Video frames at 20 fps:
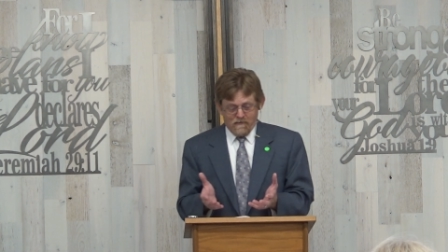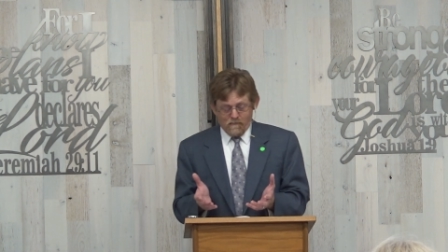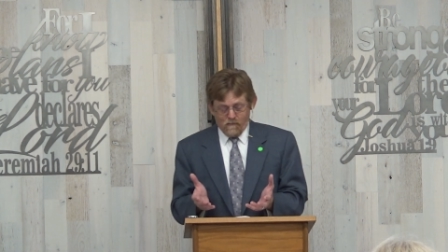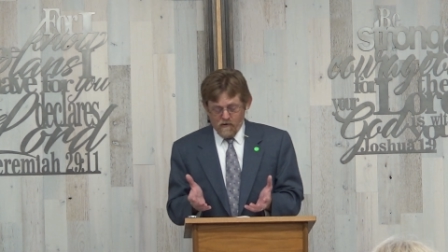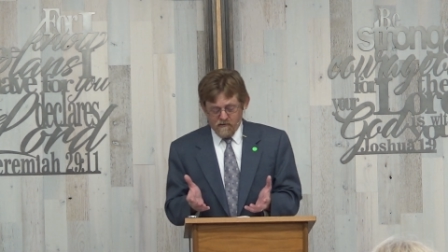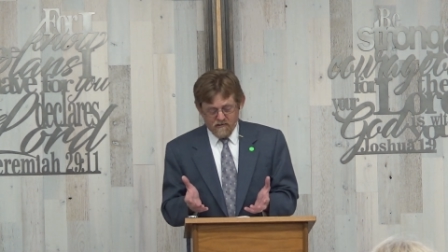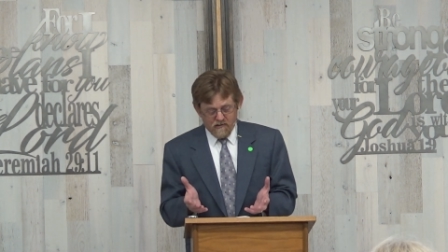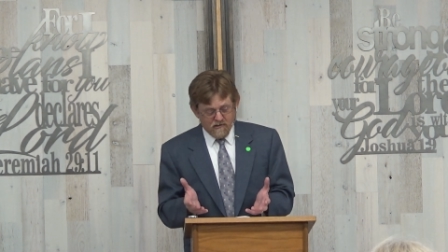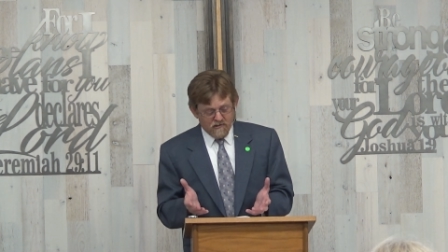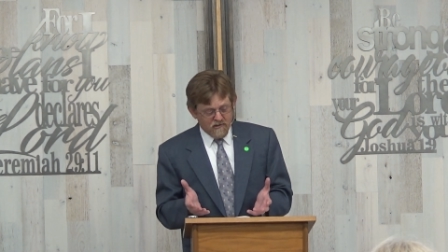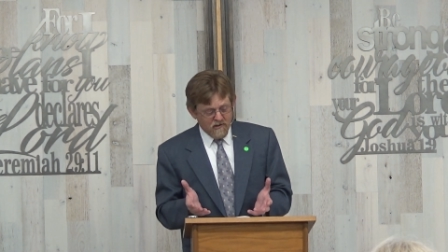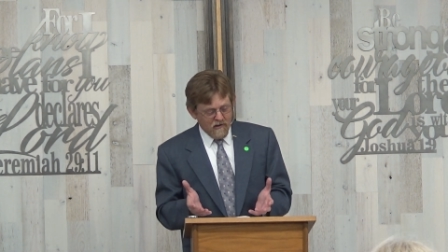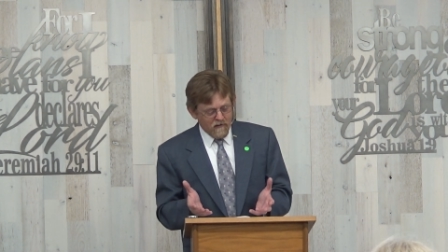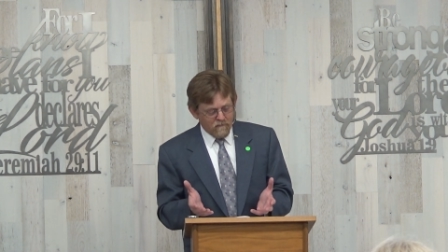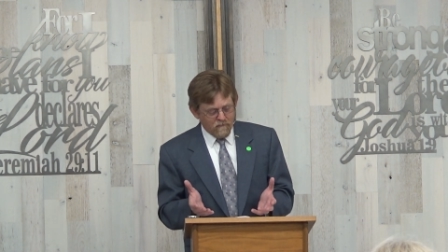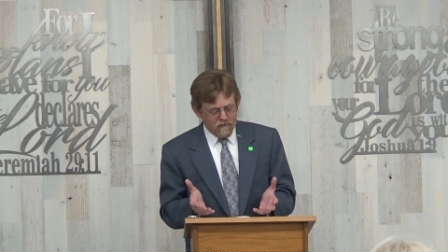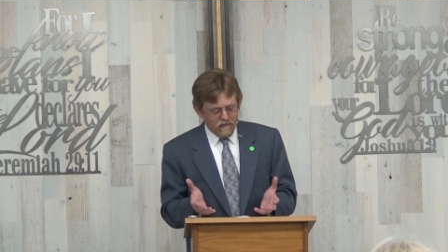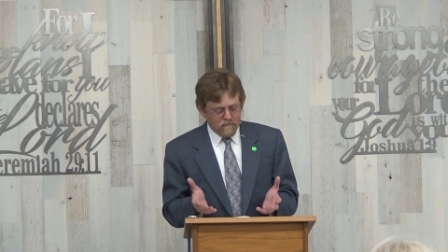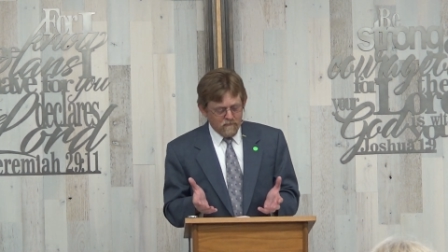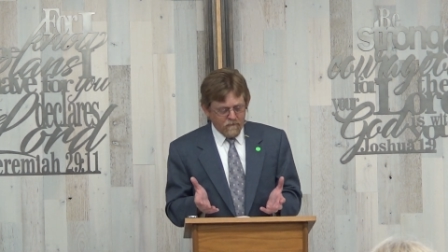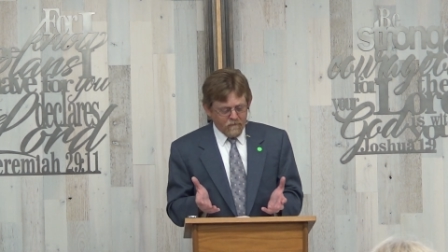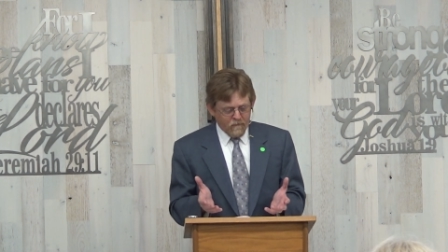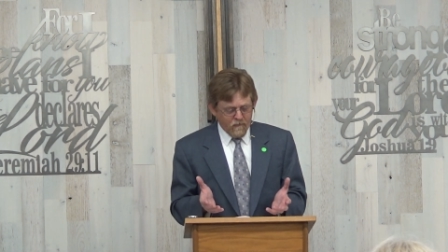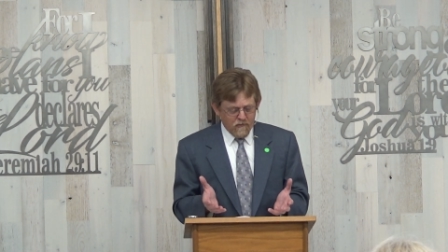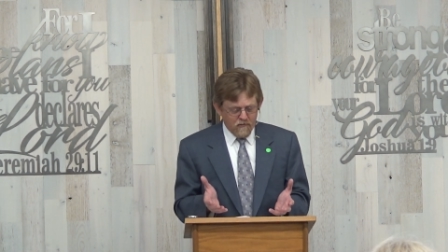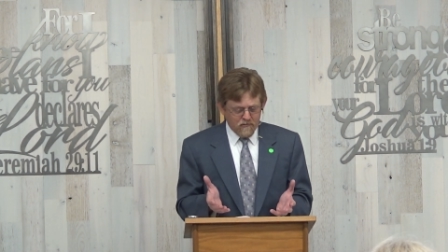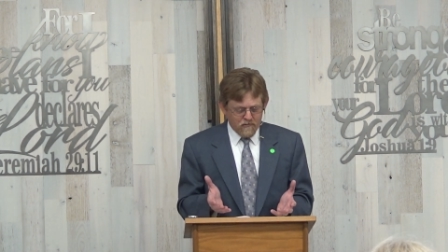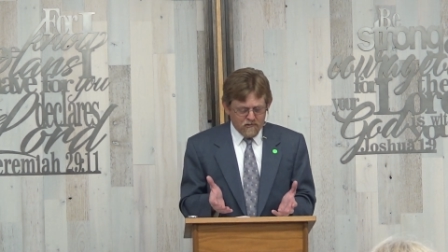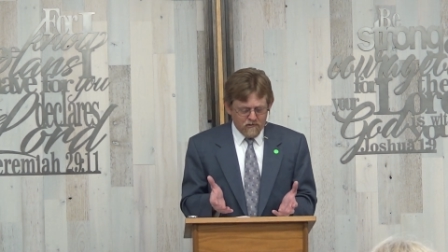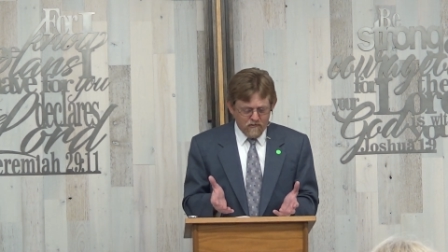wasn't generally
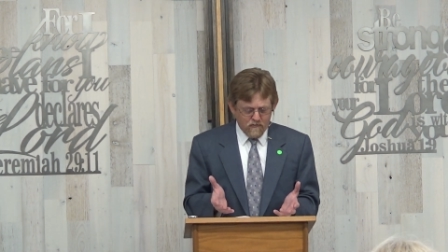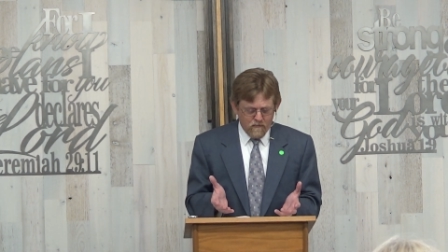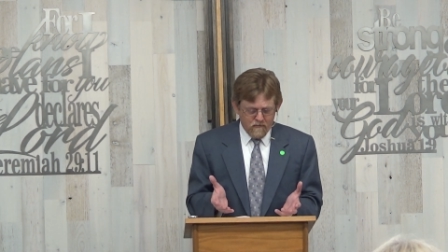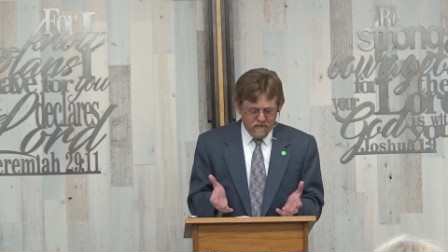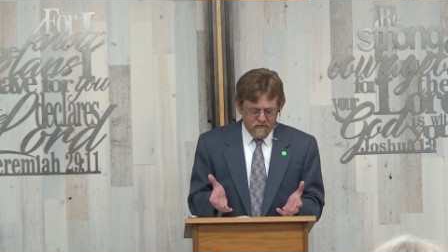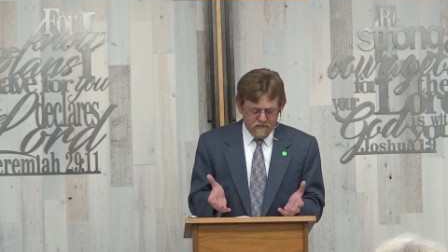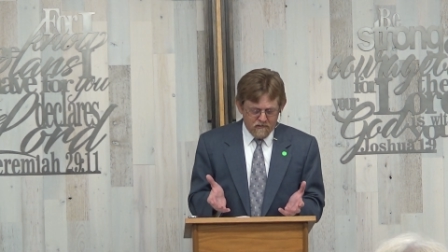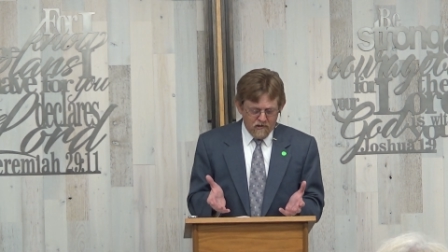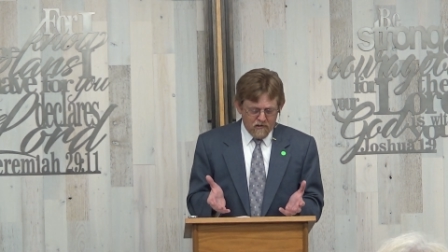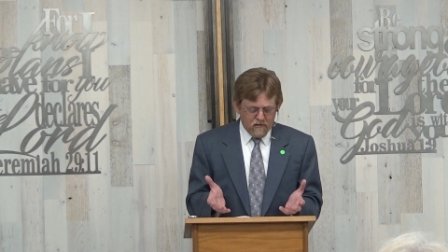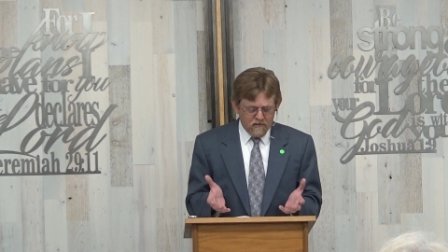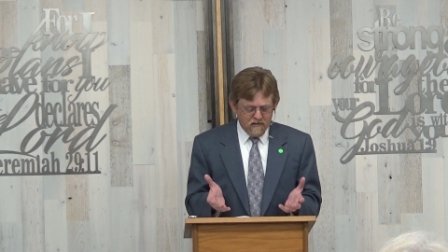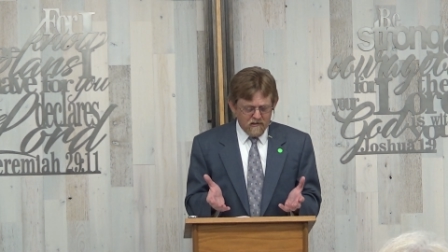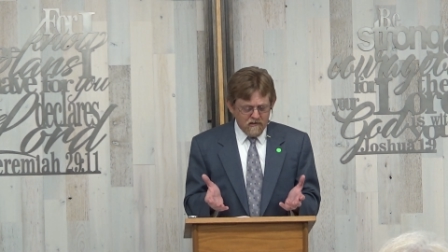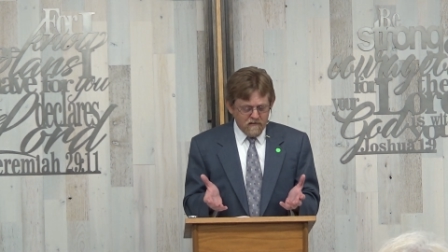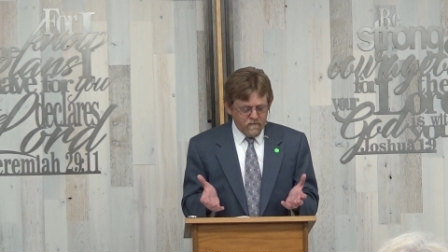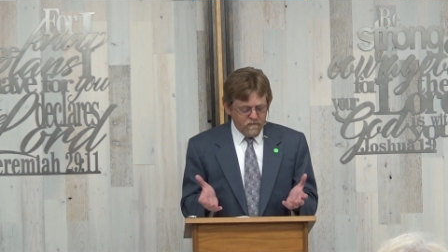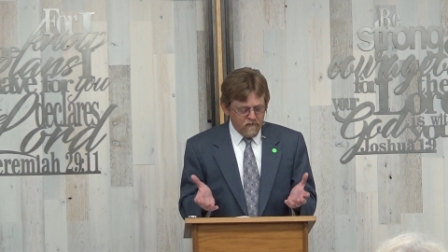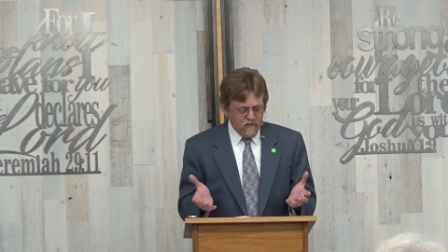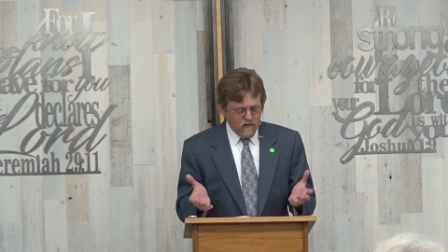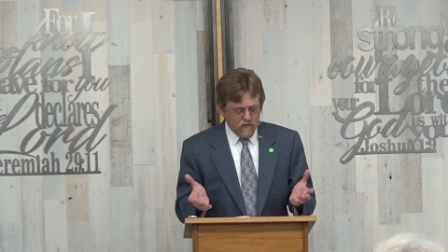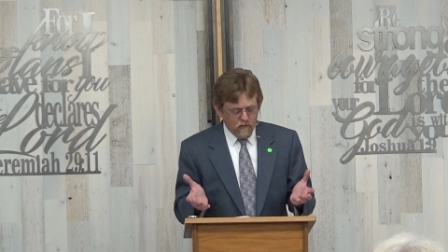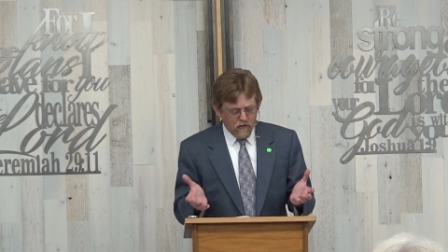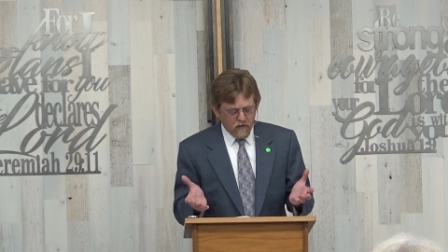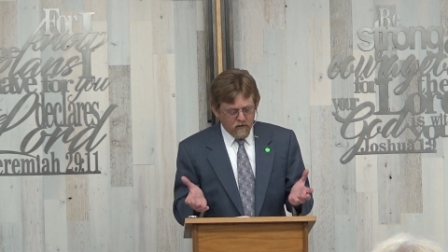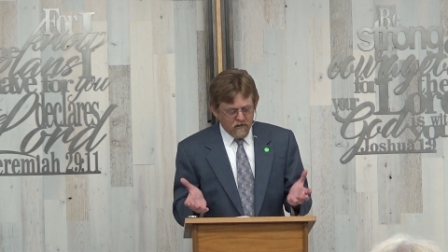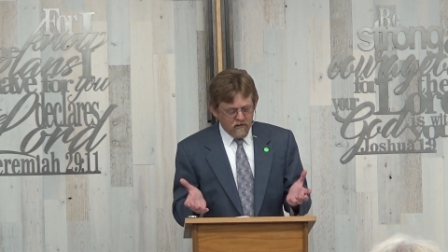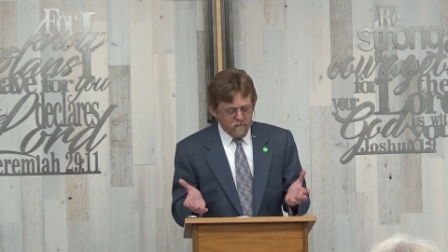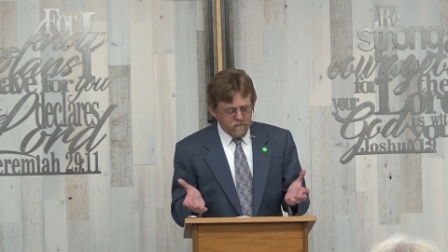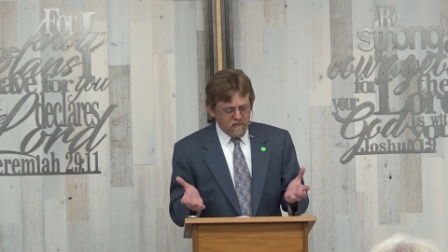referred to as a donkey, even though
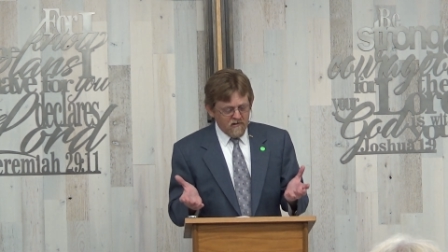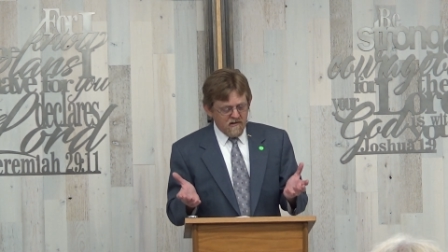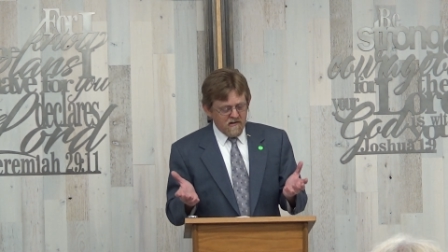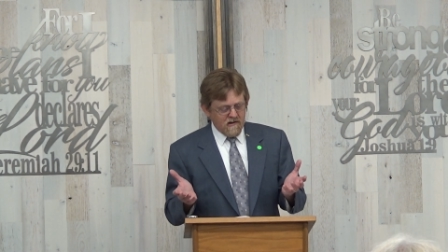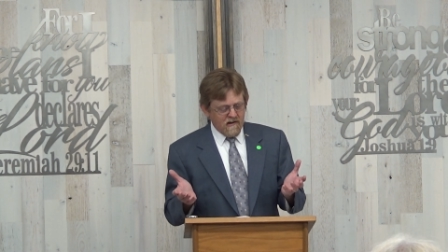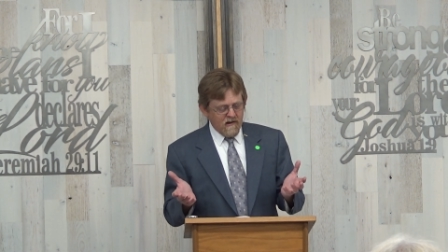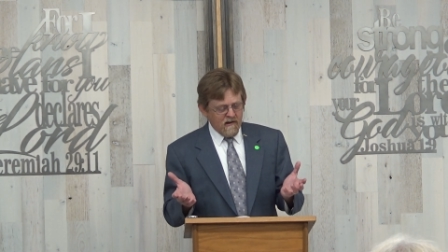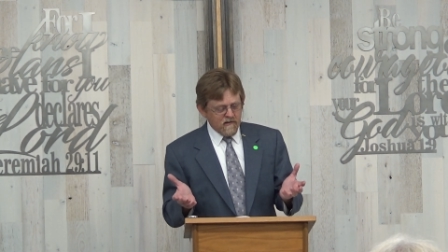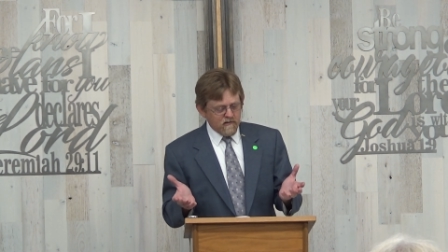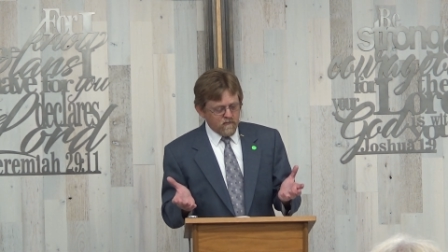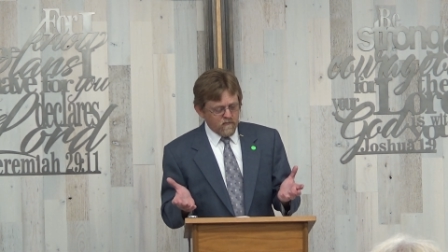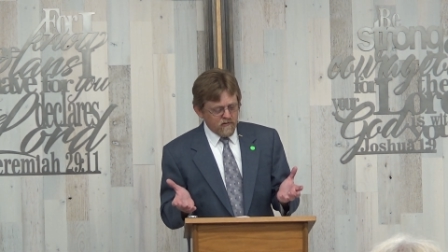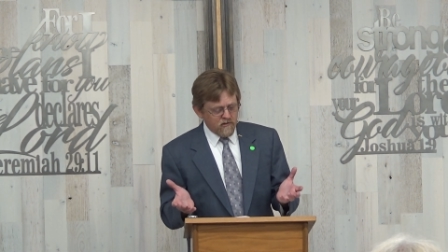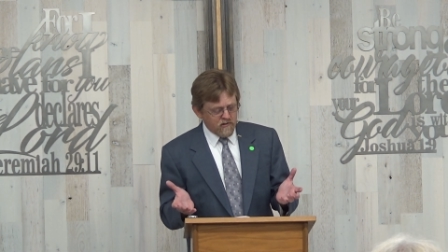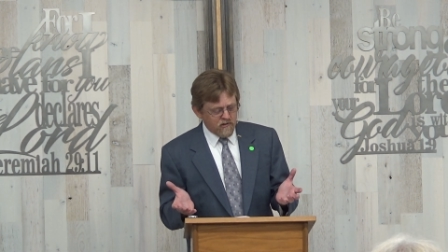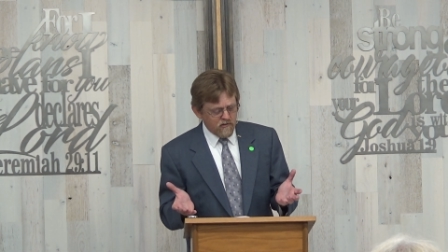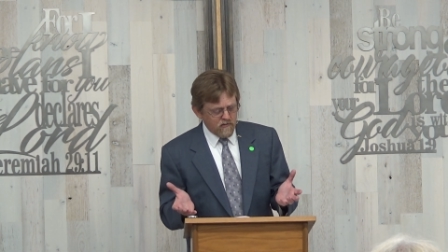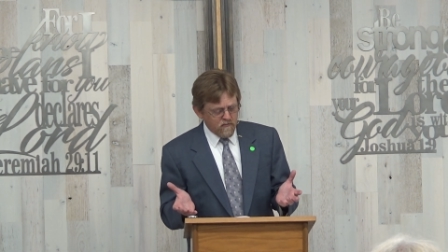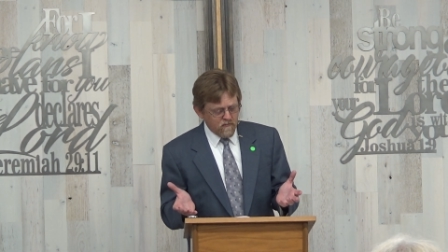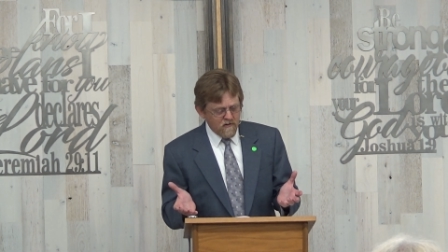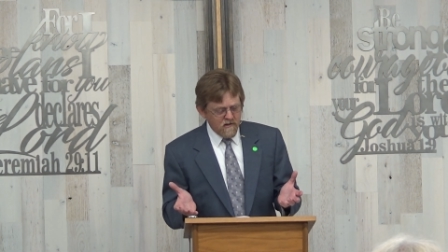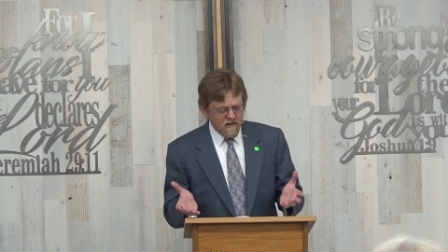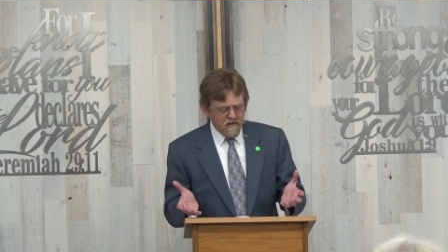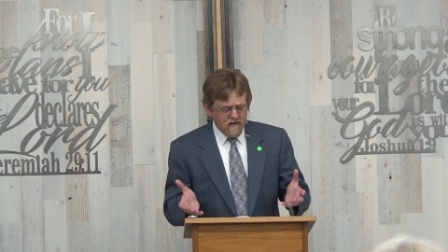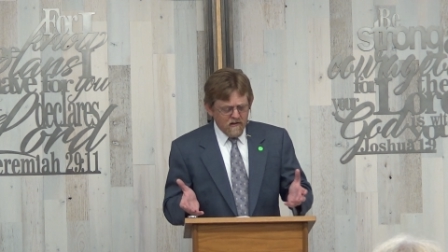arguably it has one too.